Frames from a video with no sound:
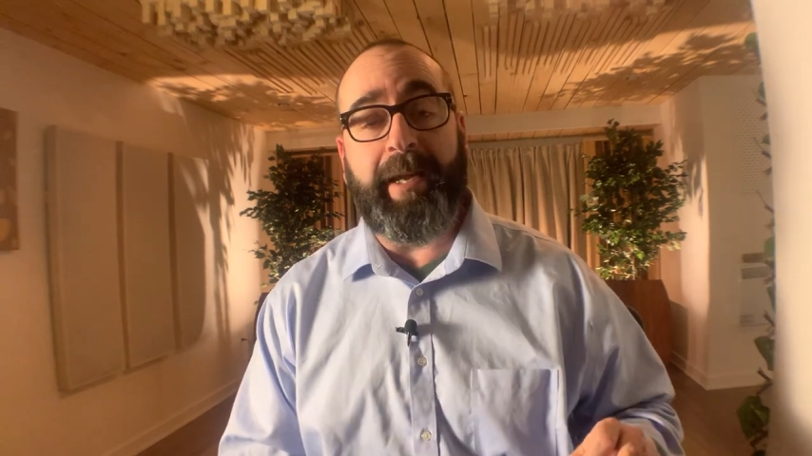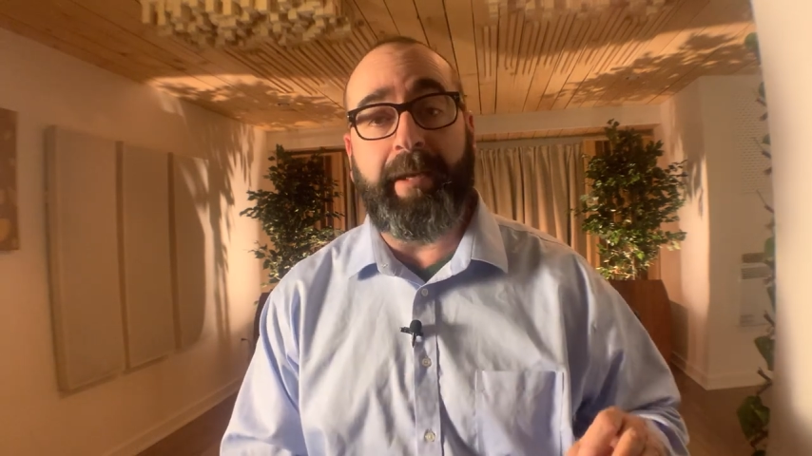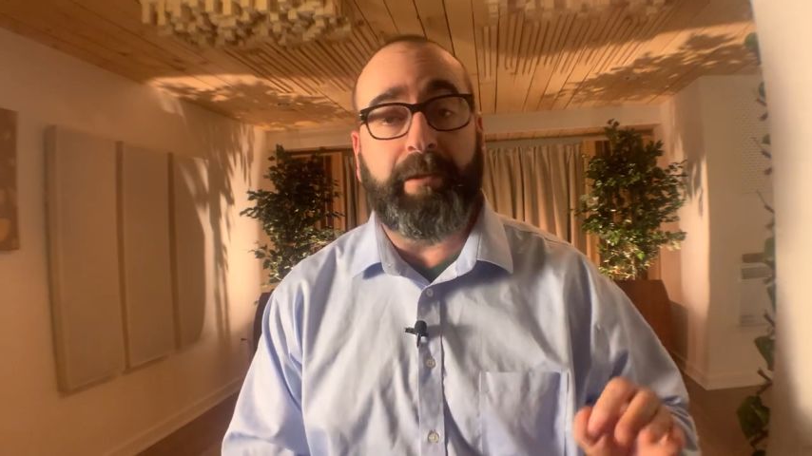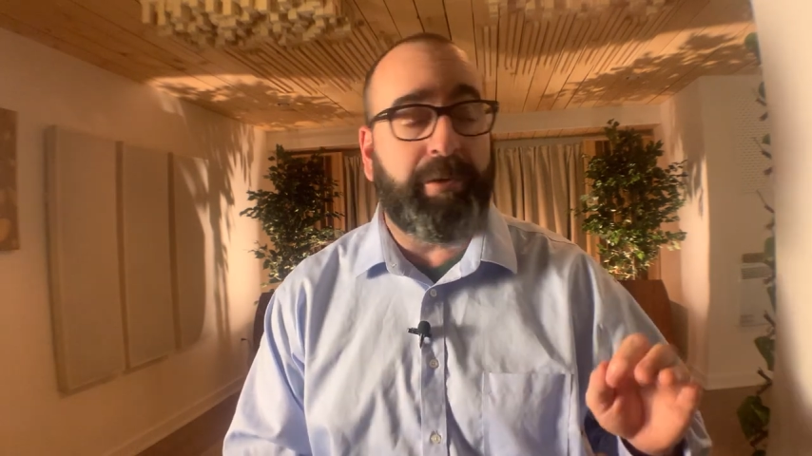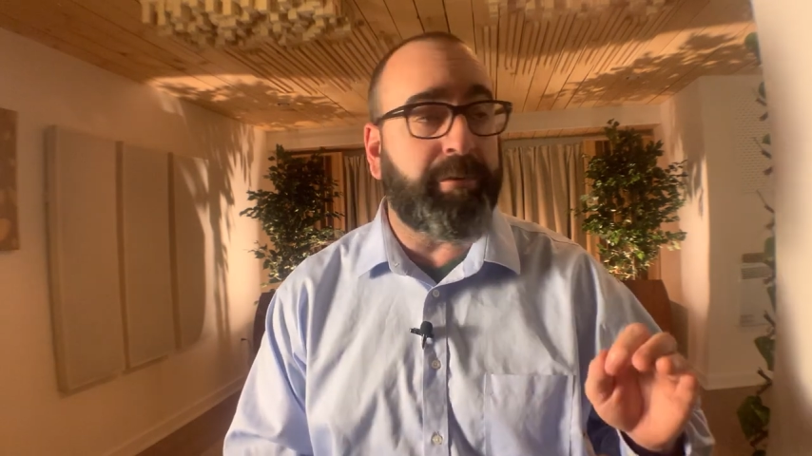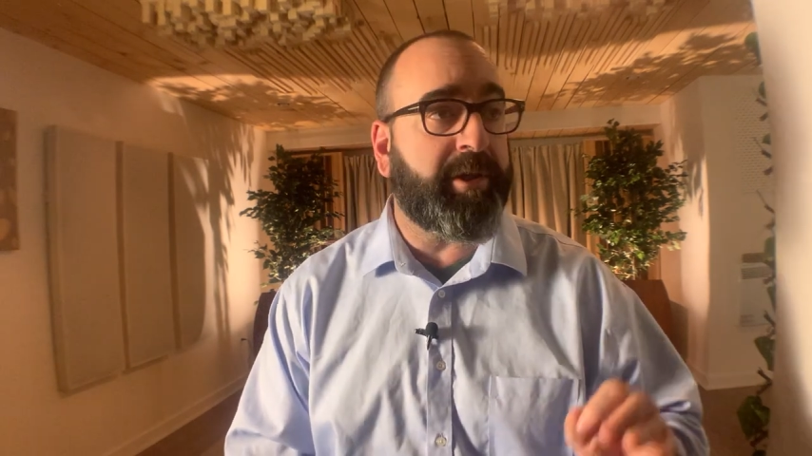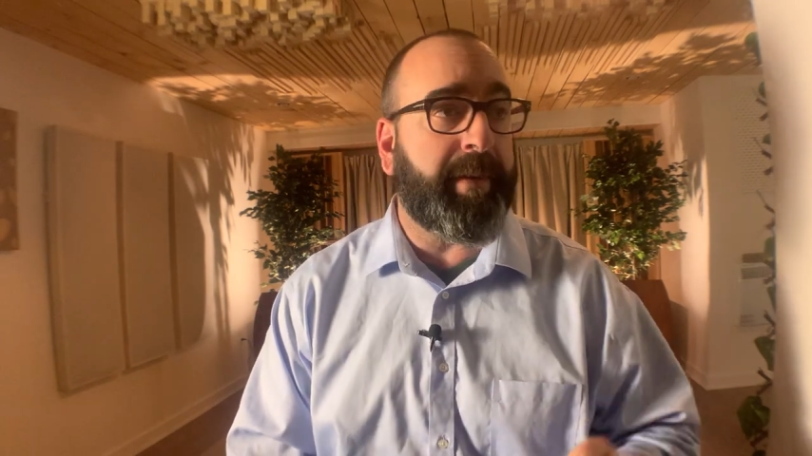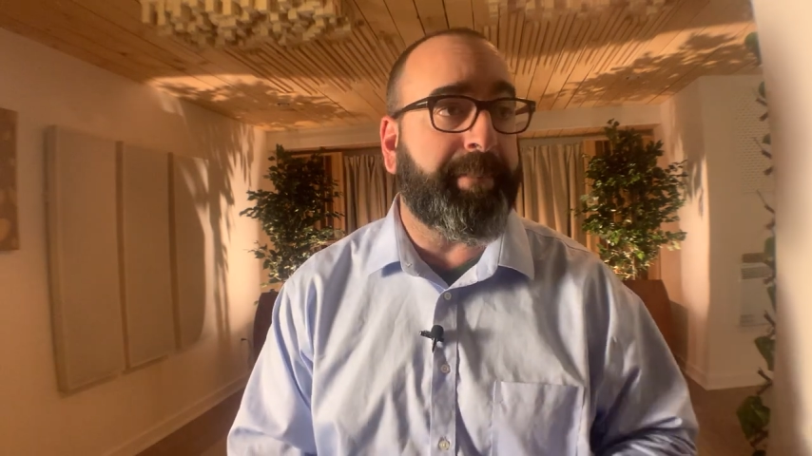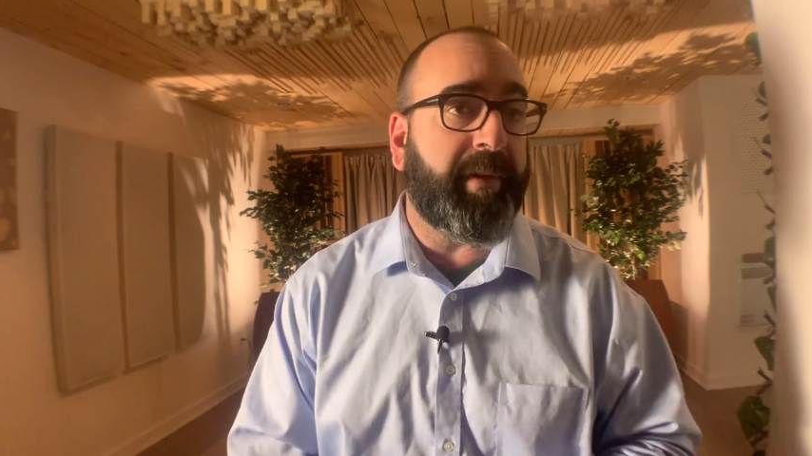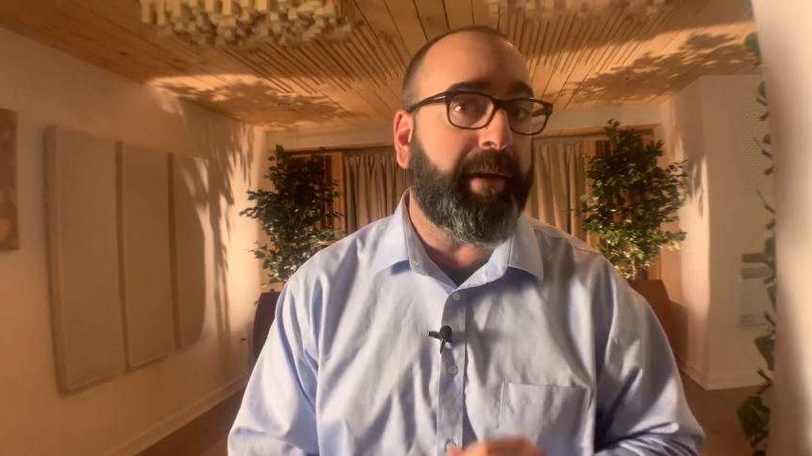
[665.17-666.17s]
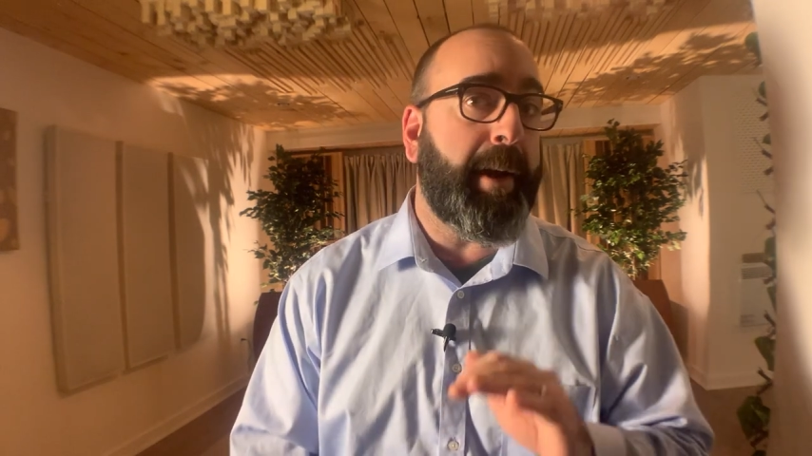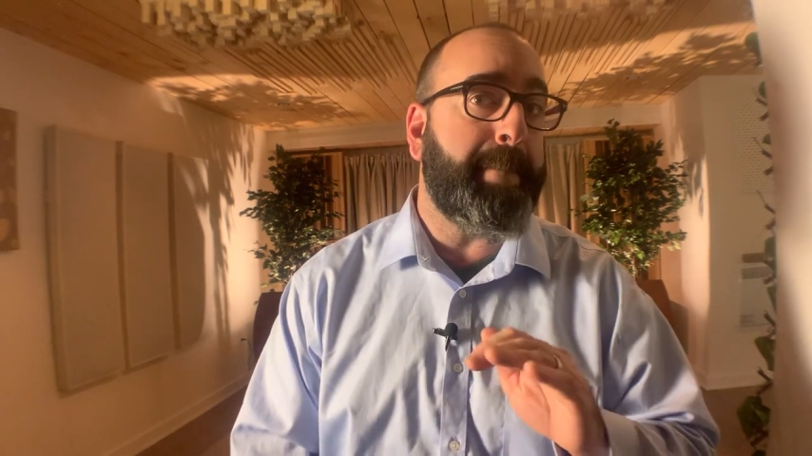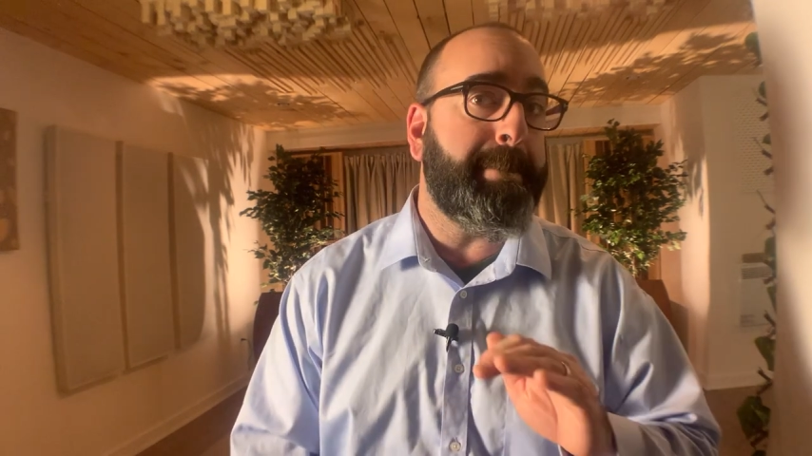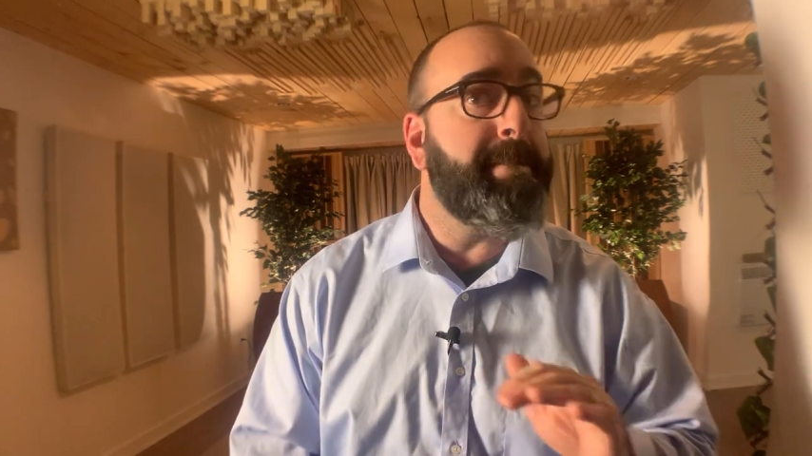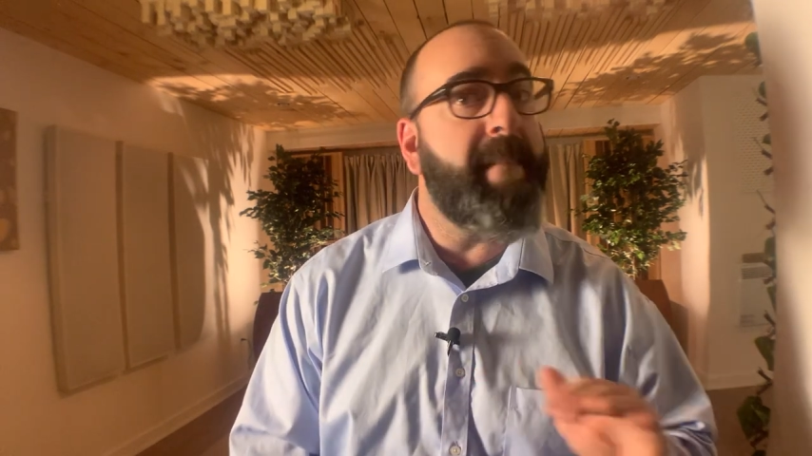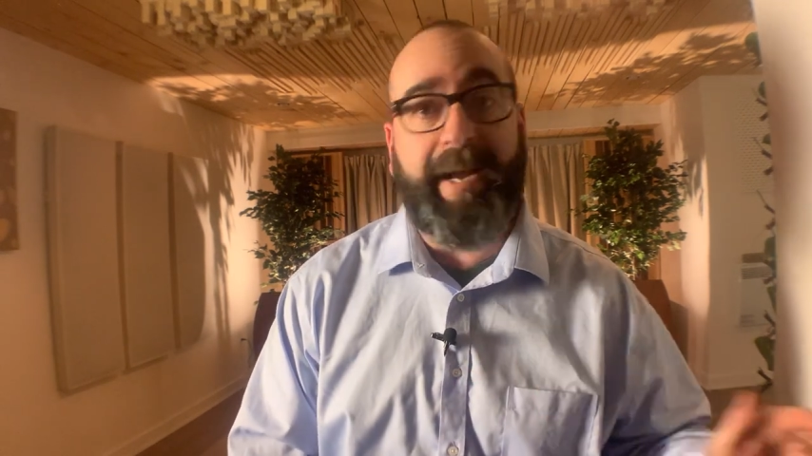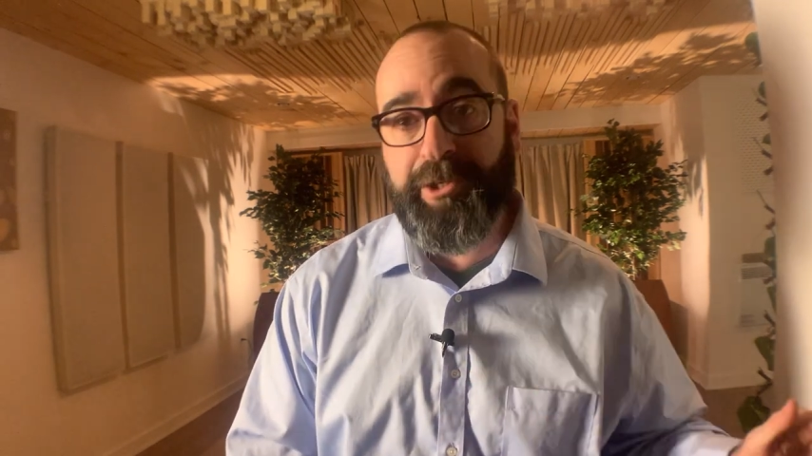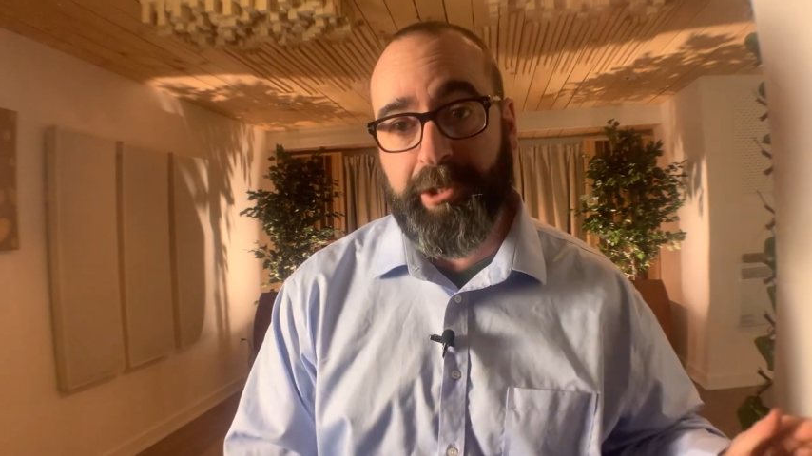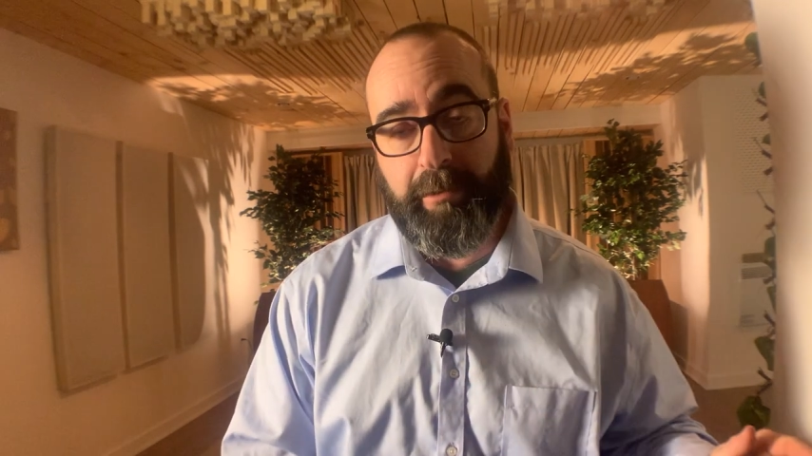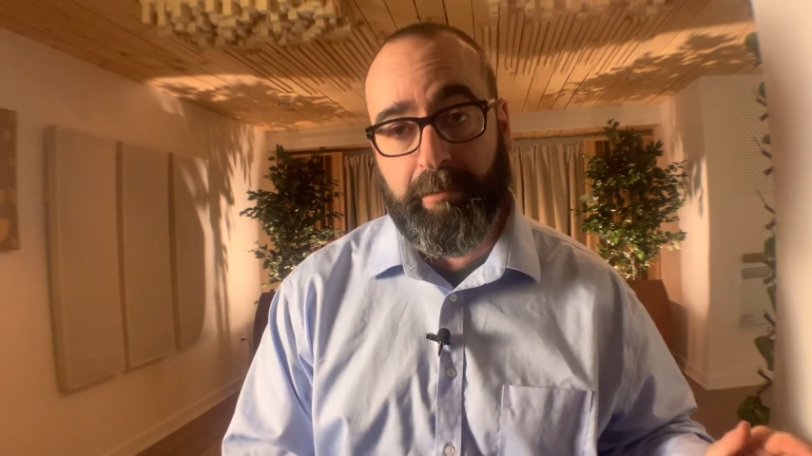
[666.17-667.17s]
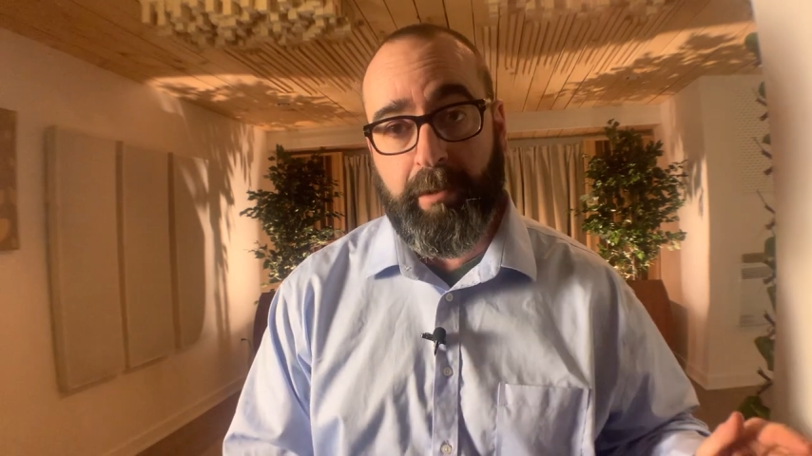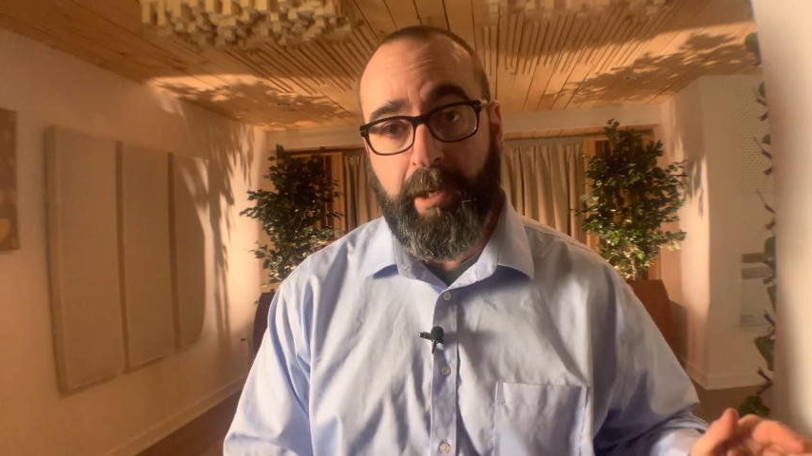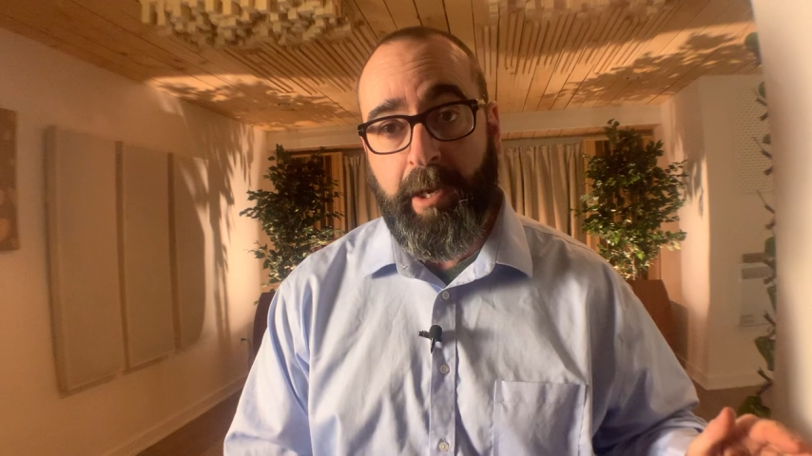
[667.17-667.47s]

into something magical.